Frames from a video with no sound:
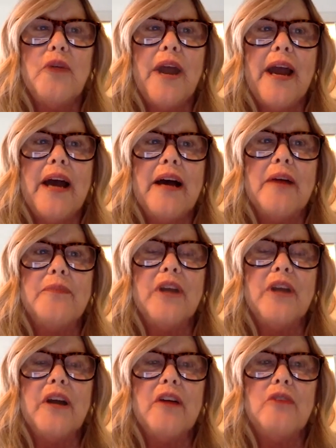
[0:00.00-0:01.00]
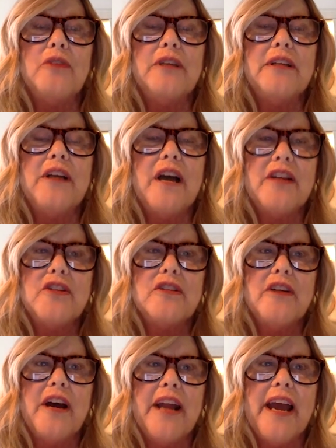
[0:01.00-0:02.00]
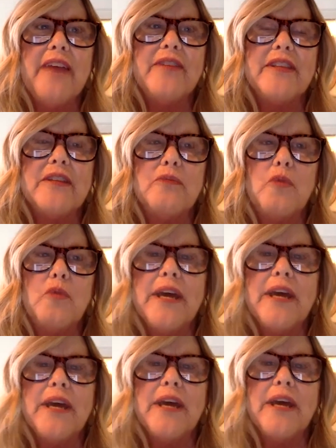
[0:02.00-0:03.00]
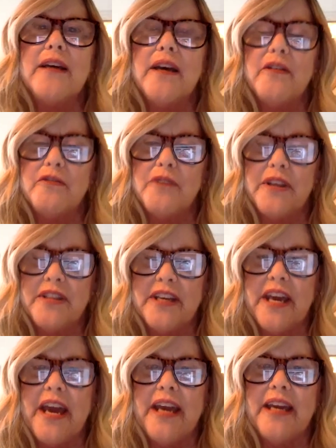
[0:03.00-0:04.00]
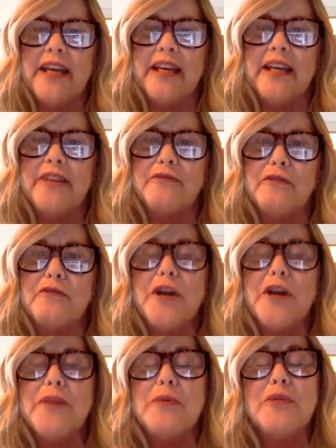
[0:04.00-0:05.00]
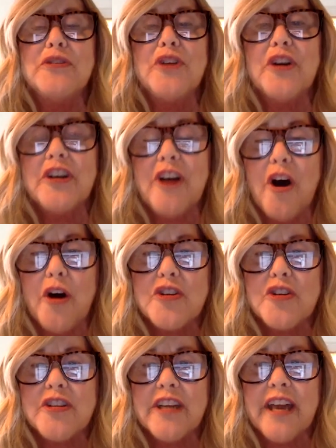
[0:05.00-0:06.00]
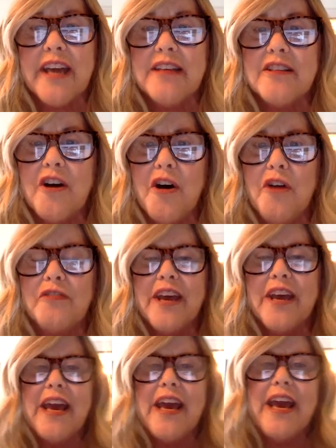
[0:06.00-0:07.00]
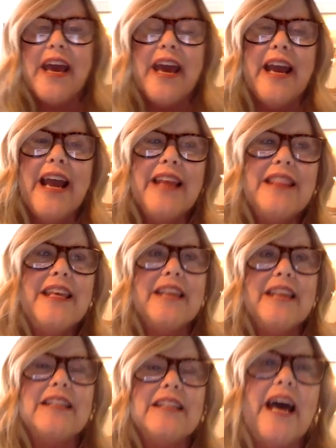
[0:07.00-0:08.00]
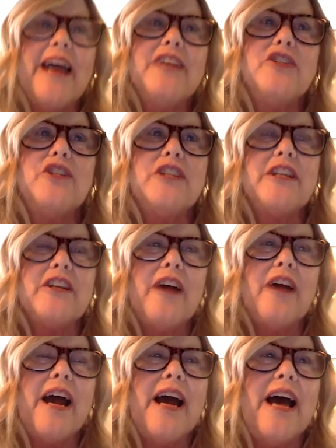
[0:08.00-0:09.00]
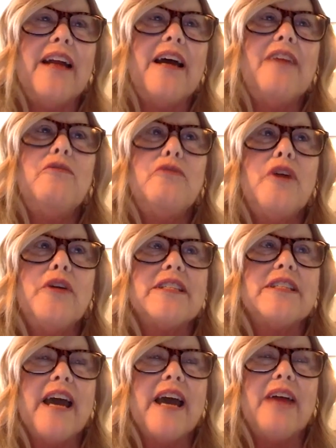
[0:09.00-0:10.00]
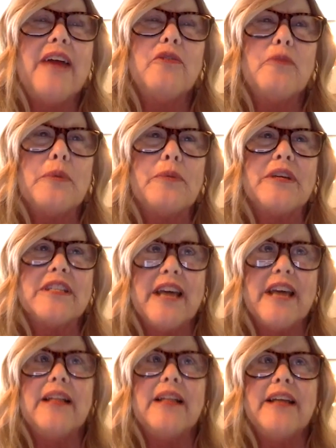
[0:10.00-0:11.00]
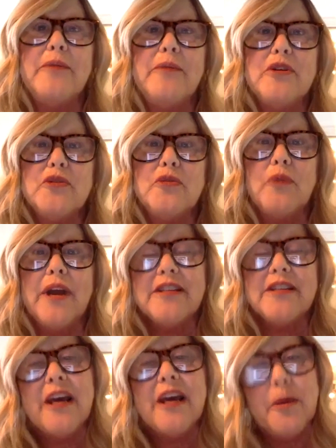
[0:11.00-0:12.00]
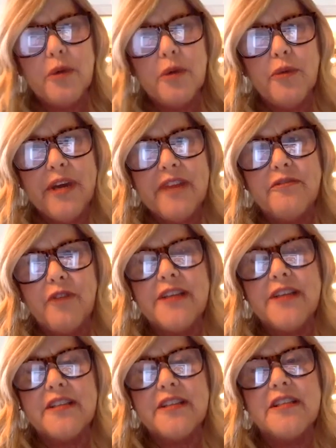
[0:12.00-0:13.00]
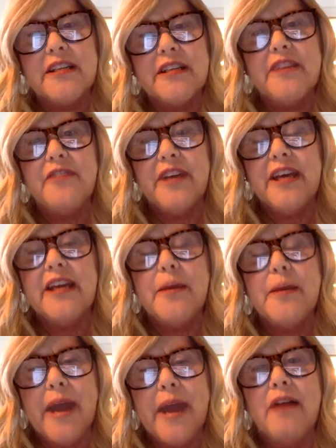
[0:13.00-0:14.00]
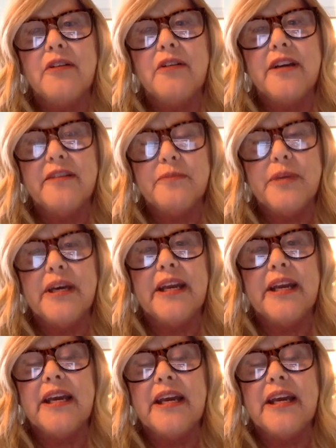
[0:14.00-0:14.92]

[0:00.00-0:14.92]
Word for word: uh, not only not, not having them win the cake and get it for free, but we started to auction the cakes off. And I think last year, I, I don't know exact, I don't remember exactly how much we raised. We have raised a significant amount of money,